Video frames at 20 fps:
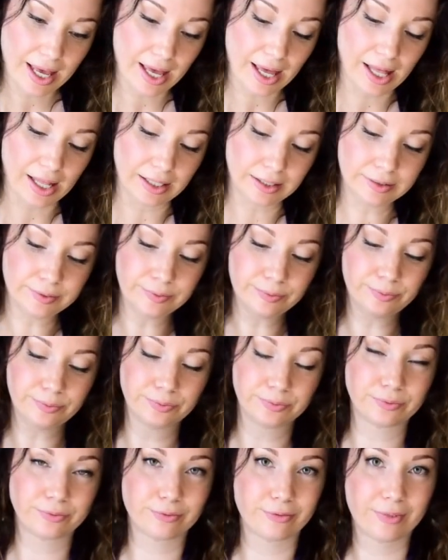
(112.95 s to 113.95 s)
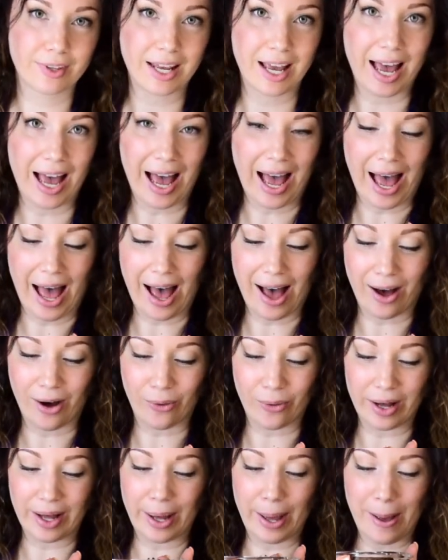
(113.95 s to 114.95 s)
then
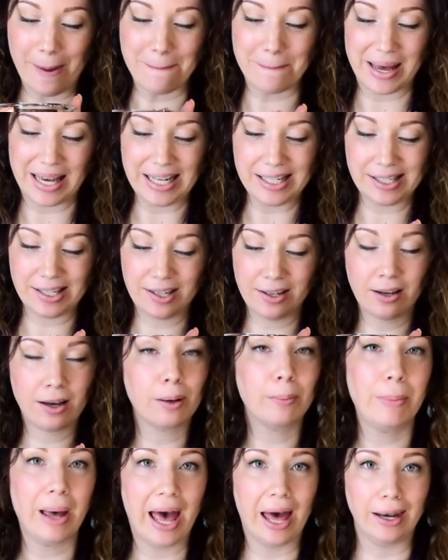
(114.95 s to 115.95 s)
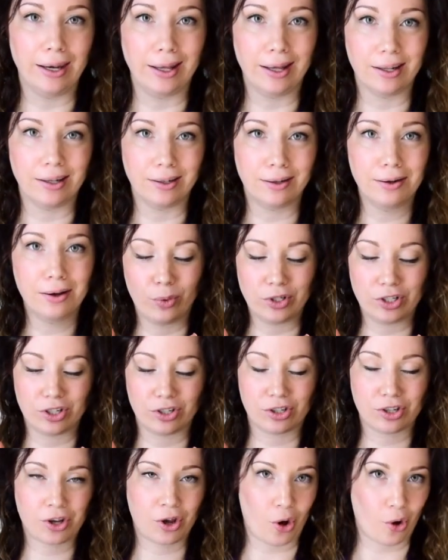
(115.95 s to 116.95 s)
our amazing companion, which
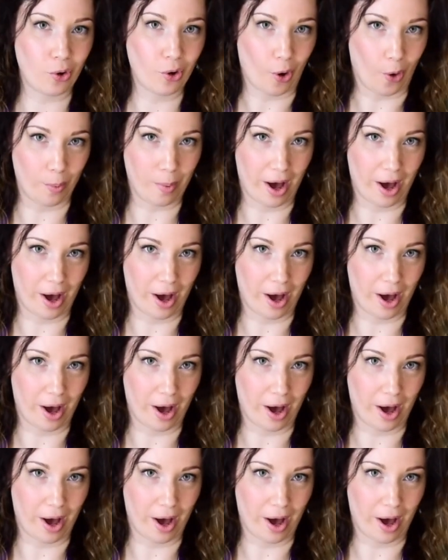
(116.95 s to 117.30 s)
is cocoa